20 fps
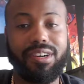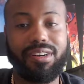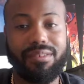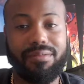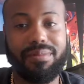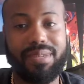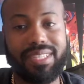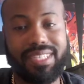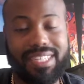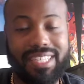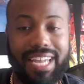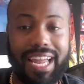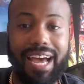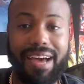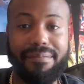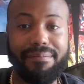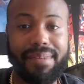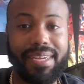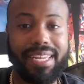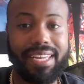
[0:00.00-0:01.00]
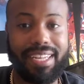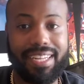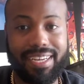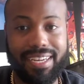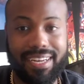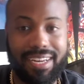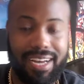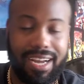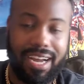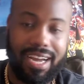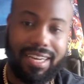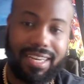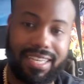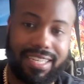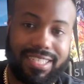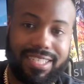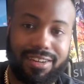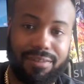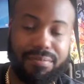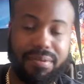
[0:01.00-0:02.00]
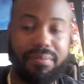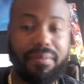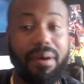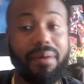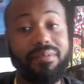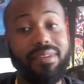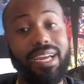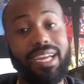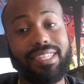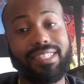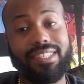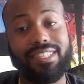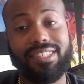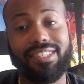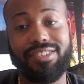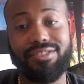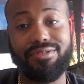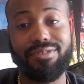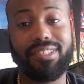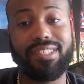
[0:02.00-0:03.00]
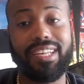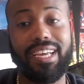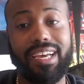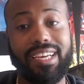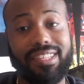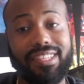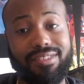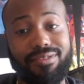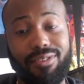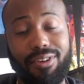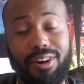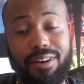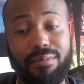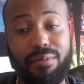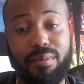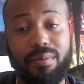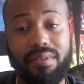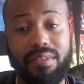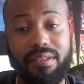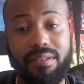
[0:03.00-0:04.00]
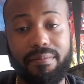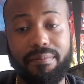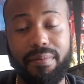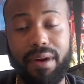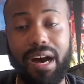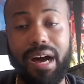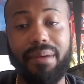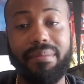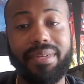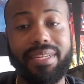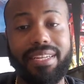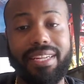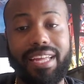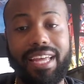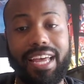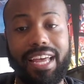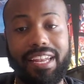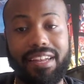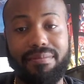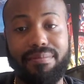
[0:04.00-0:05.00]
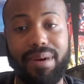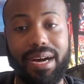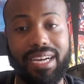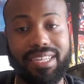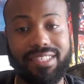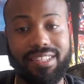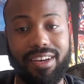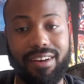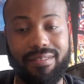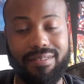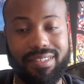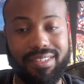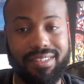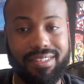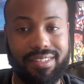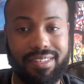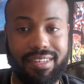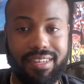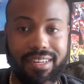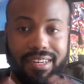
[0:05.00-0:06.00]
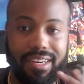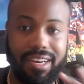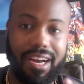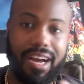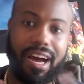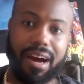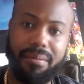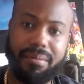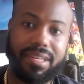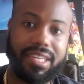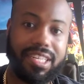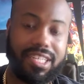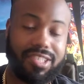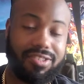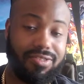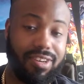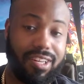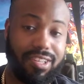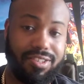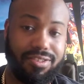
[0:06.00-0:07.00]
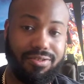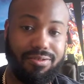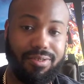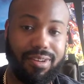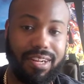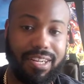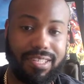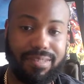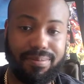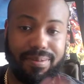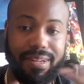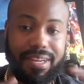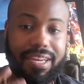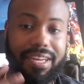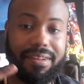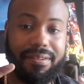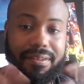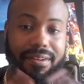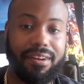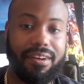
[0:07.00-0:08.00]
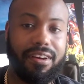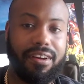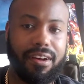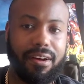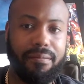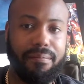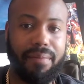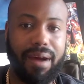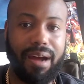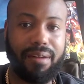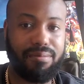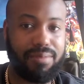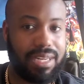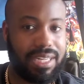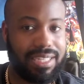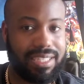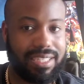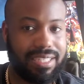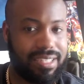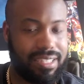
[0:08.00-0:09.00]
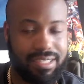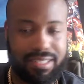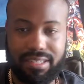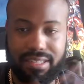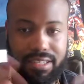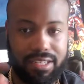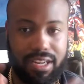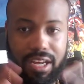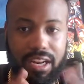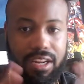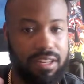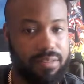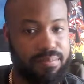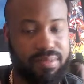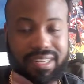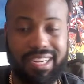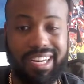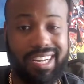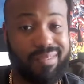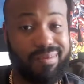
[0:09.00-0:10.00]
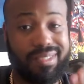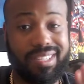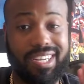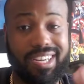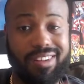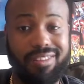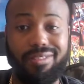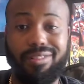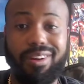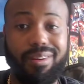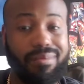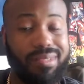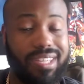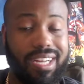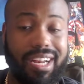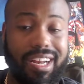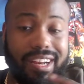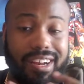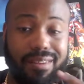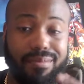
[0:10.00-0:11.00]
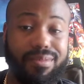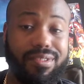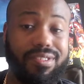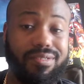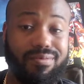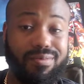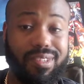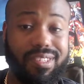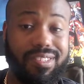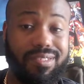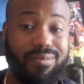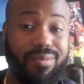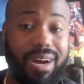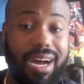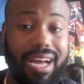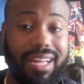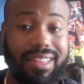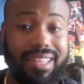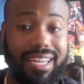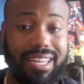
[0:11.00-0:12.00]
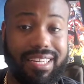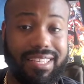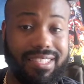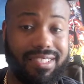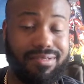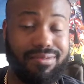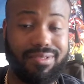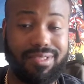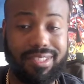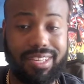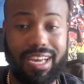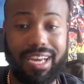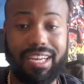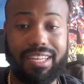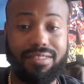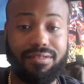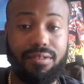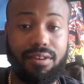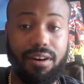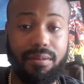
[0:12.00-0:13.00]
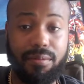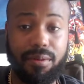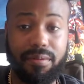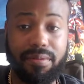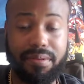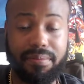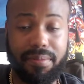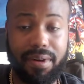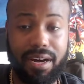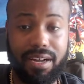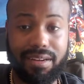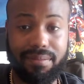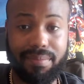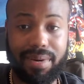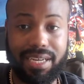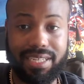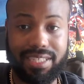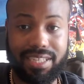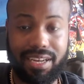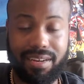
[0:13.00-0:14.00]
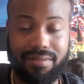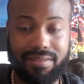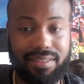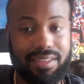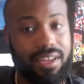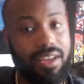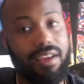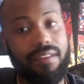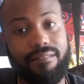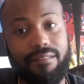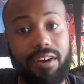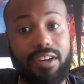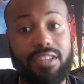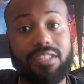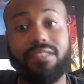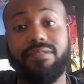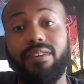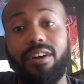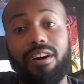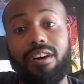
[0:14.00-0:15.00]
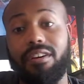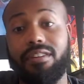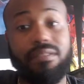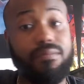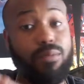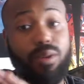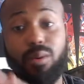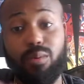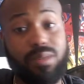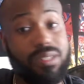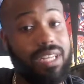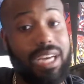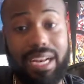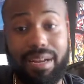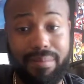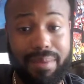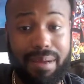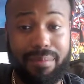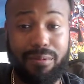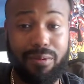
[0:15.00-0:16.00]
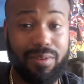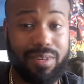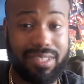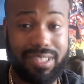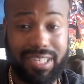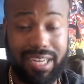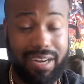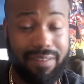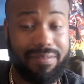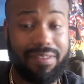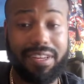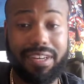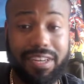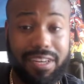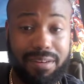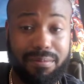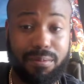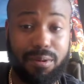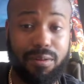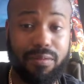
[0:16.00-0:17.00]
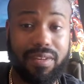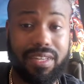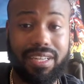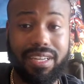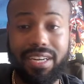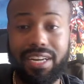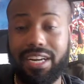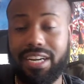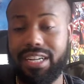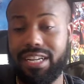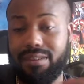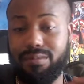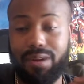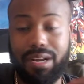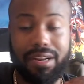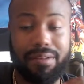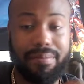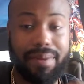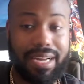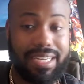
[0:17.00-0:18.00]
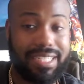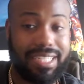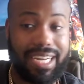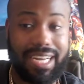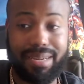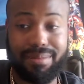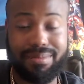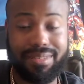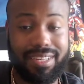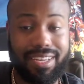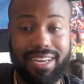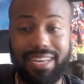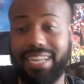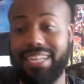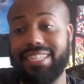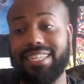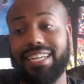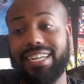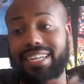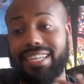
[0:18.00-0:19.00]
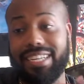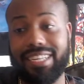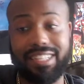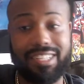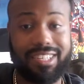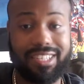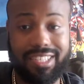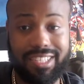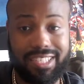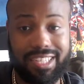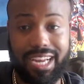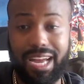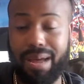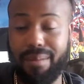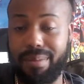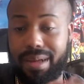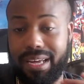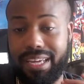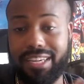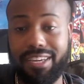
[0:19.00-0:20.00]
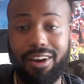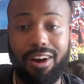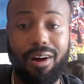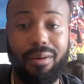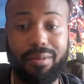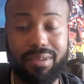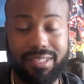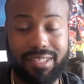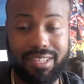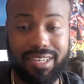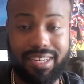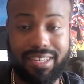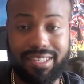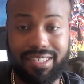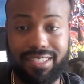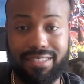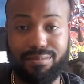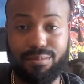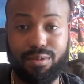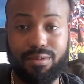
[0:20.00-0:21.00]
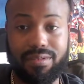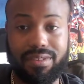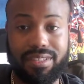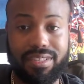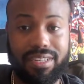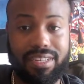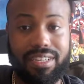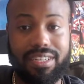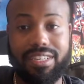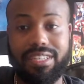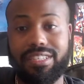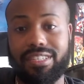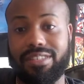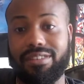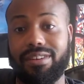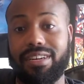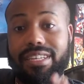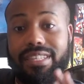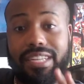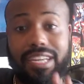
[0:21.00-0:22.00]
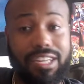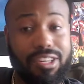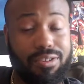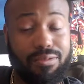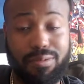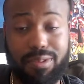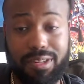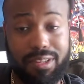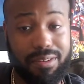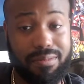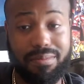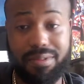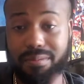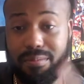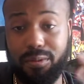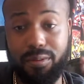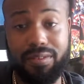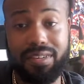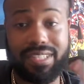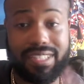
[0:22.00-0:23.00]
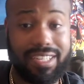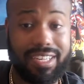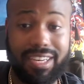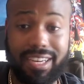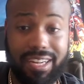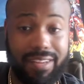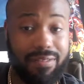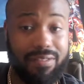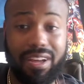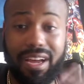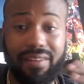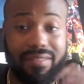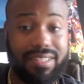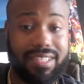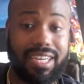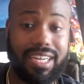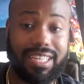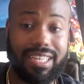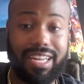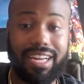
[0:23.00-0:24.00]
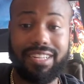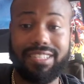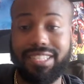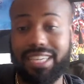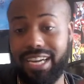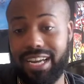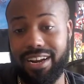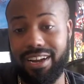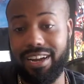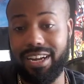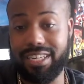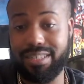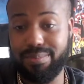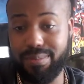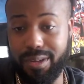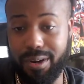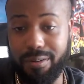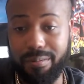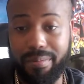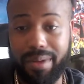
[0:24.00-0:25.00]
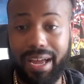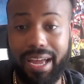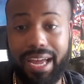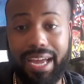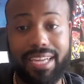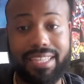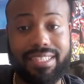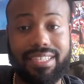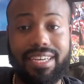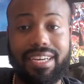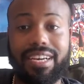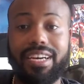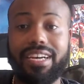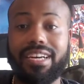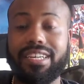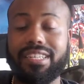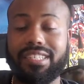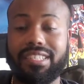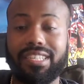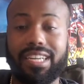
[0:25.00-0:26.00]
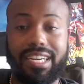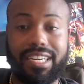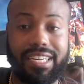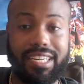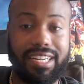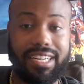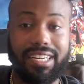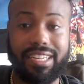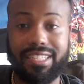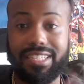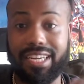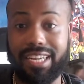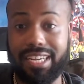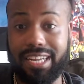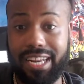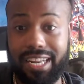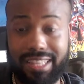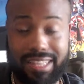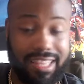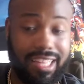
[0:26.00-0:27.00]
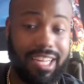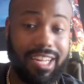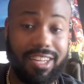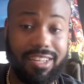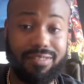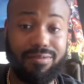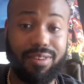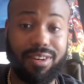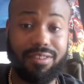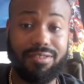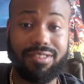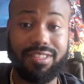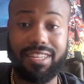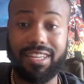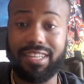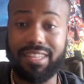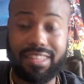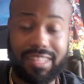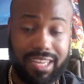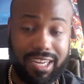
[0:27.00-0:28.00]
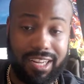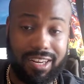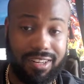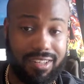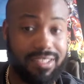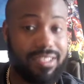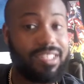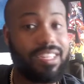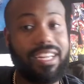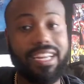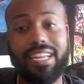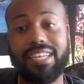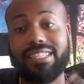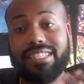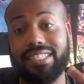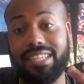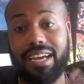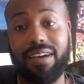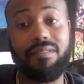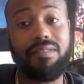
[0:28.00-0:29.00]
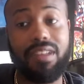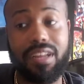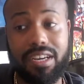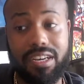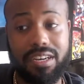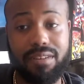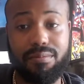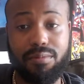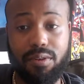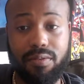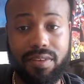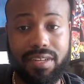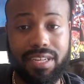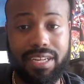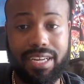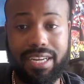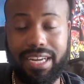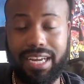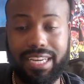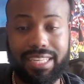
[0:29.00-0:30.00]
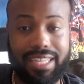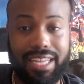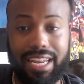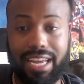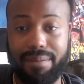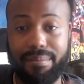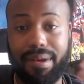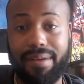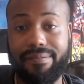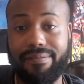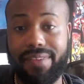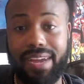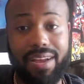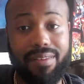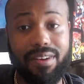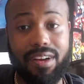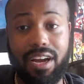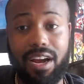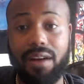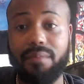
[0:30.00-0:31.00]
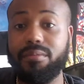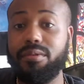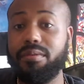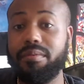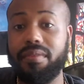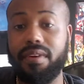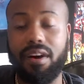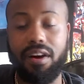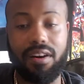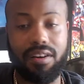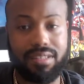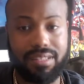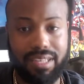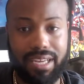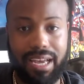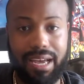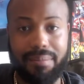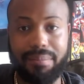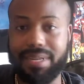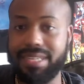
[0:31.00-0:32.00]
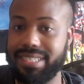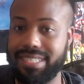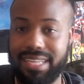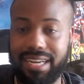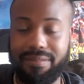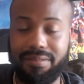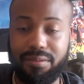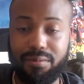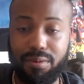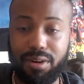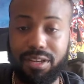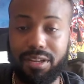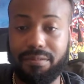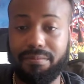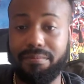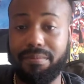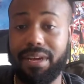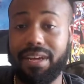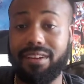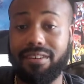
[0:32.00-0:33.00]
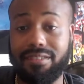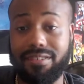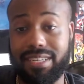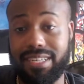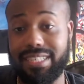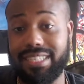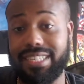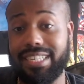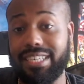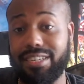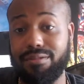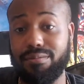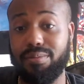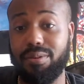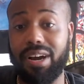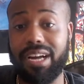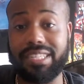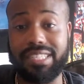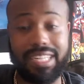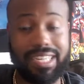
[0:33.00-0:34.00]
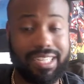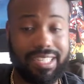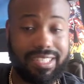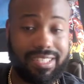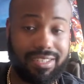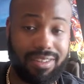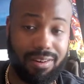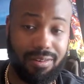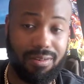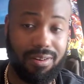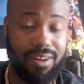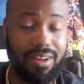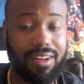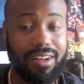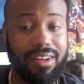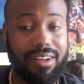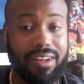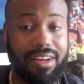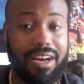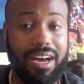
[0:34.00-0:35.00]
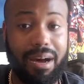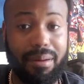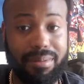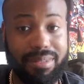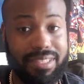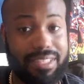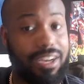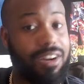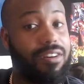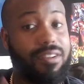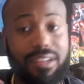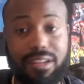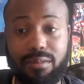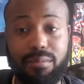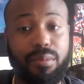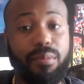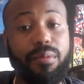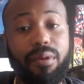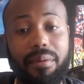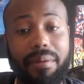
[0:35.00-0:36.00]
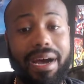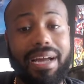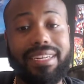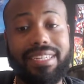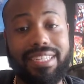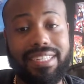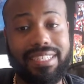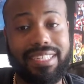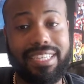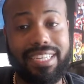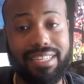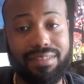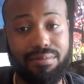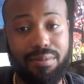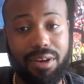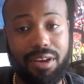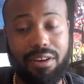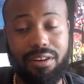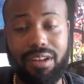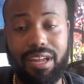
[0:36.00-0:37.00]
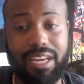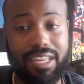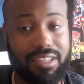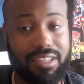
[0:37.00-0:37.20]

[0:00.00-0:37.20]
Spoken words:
From the Sly Media. This is gonna be my reaction to Suicide Squad movie bombing at the box office. I'm gonna get straight to it and explain my reasons, not in any particular order. I'm just down the numbers of reason why I think the Suicide Squad movie bombed at the box office. First of all, the movie was not a bad movie. Definitely a good movie. Directed by James Gunn. He did another good job like he always does in his movies. So it had nothing to do with him. The movie's good. If you haven't checked it out, check it out on HBO Max. Check it out in theaters. You wanna go see it in theaters. It's definitely a good movie. It's not like my favorite comic book movie of all time, but it's definitely one of the better DCU projects. So I'm gonna talk a little bit more about DC as well.